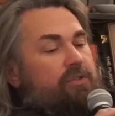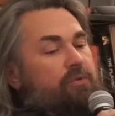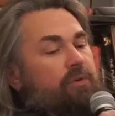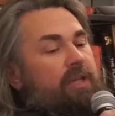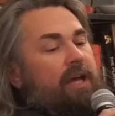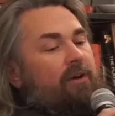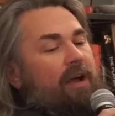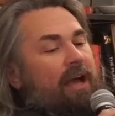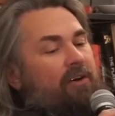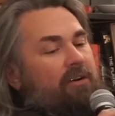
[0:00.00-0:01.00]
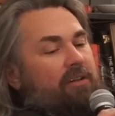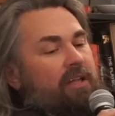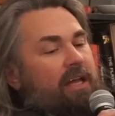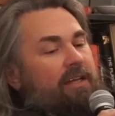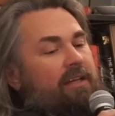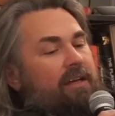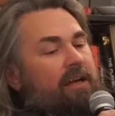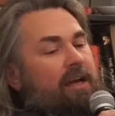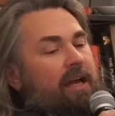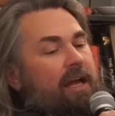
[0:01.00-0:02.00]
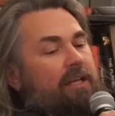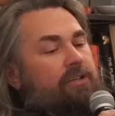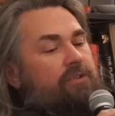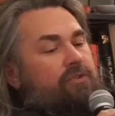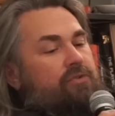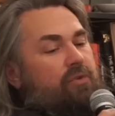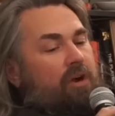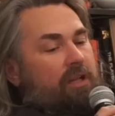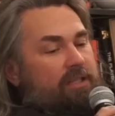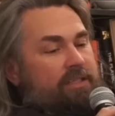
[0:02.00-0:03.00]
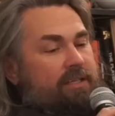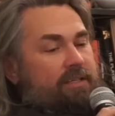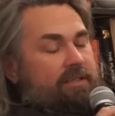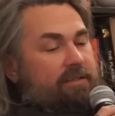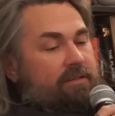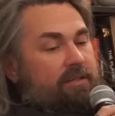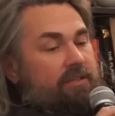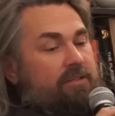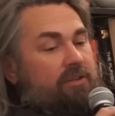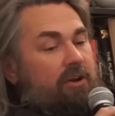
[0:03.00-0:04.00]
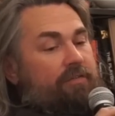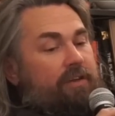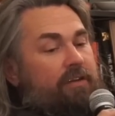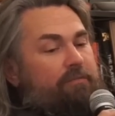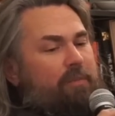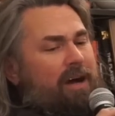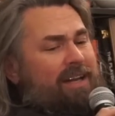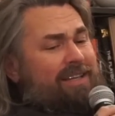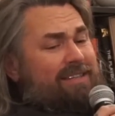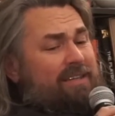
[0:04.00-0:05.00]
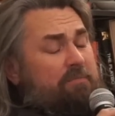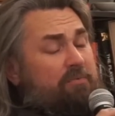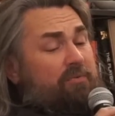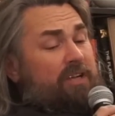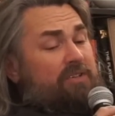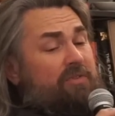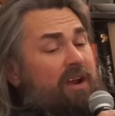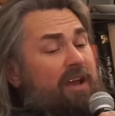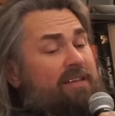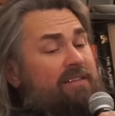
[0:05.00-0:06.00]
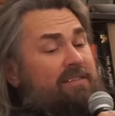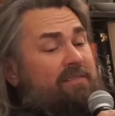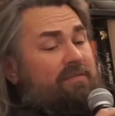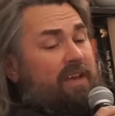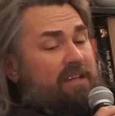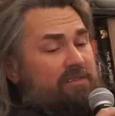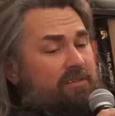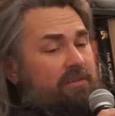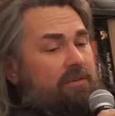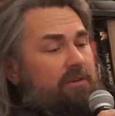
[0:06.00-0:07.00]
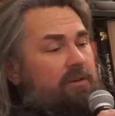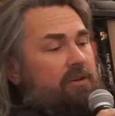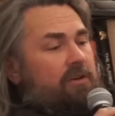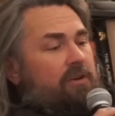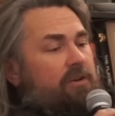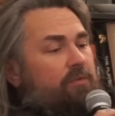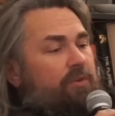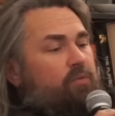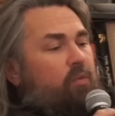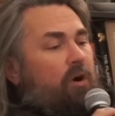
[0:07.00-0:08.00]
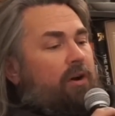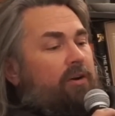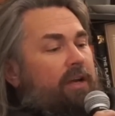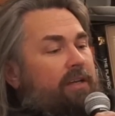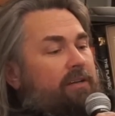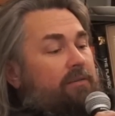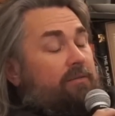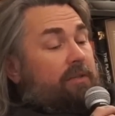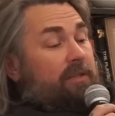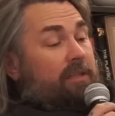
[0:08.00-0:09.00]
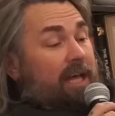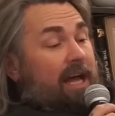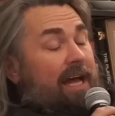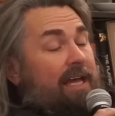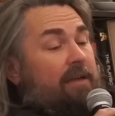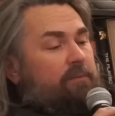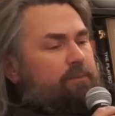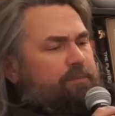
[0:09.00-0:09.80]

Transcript: to allow alkaline hydrolysis, the dissolving of bodies in a pressurized vessel with water and lye